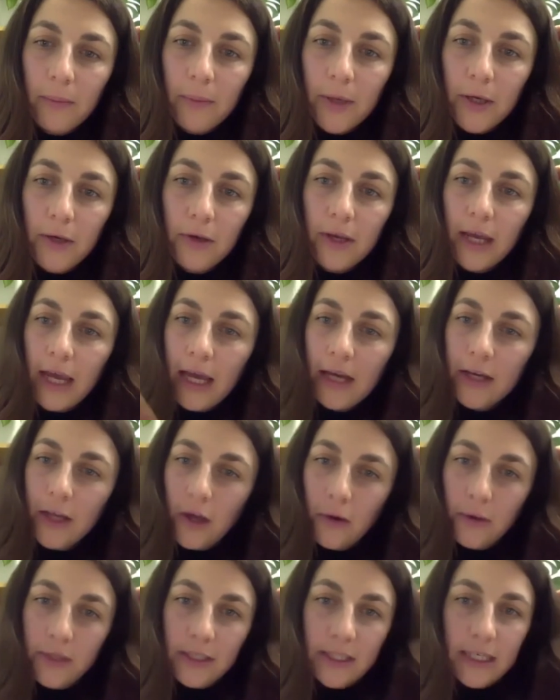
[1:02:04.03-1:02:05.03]
but you can
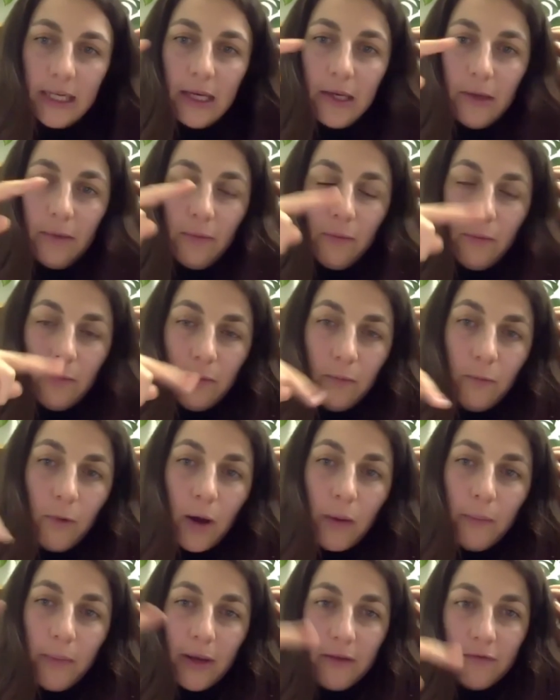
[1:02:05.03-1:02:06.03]
go and see
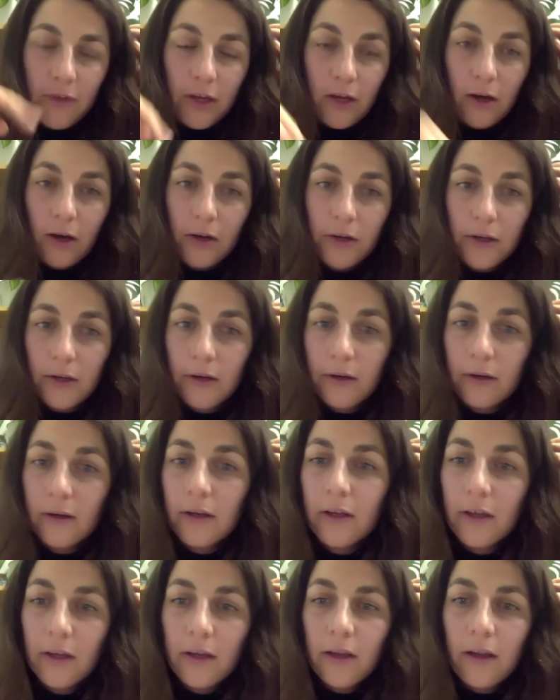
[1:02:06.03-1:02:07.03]
one bit of the garden
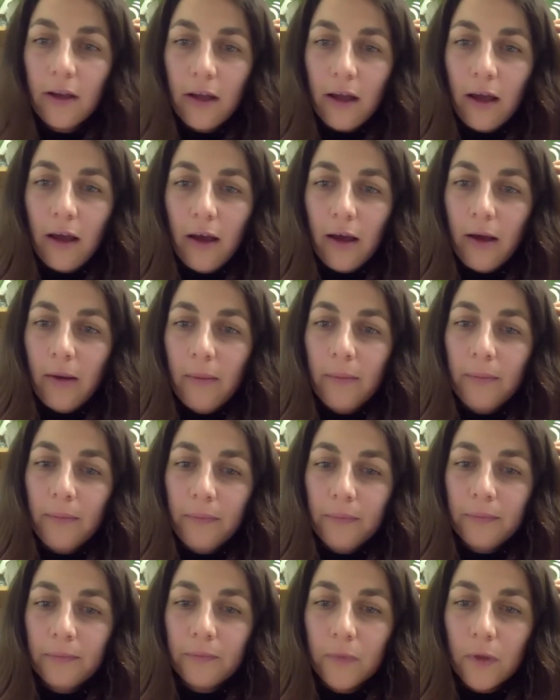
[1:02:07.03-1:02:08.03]

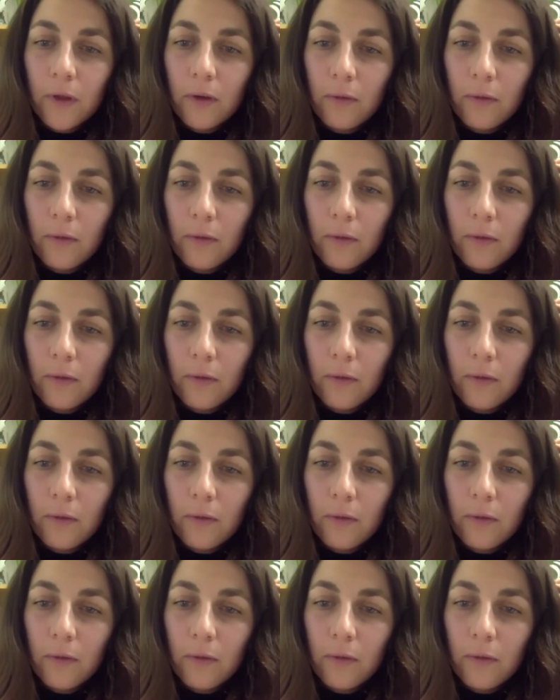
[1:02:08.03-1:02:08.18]
um,